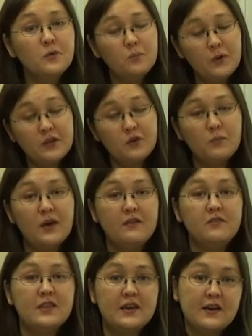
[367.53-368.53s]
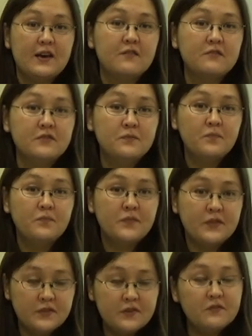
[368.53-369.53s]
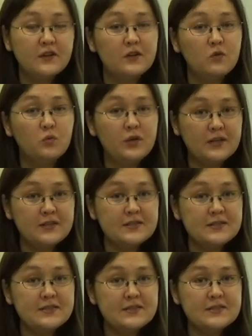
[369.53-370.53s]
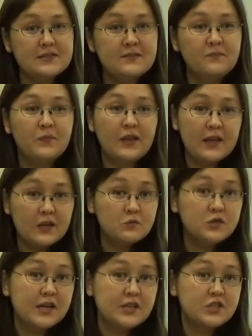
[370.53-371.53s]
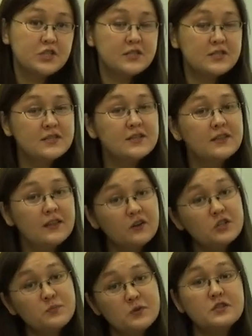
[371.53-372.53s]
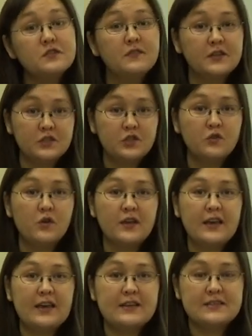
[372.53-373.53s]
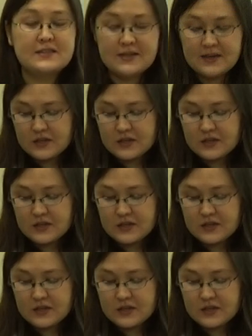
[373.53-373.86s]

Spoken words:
But you may think of different weaknesses and objections that are specific to your case.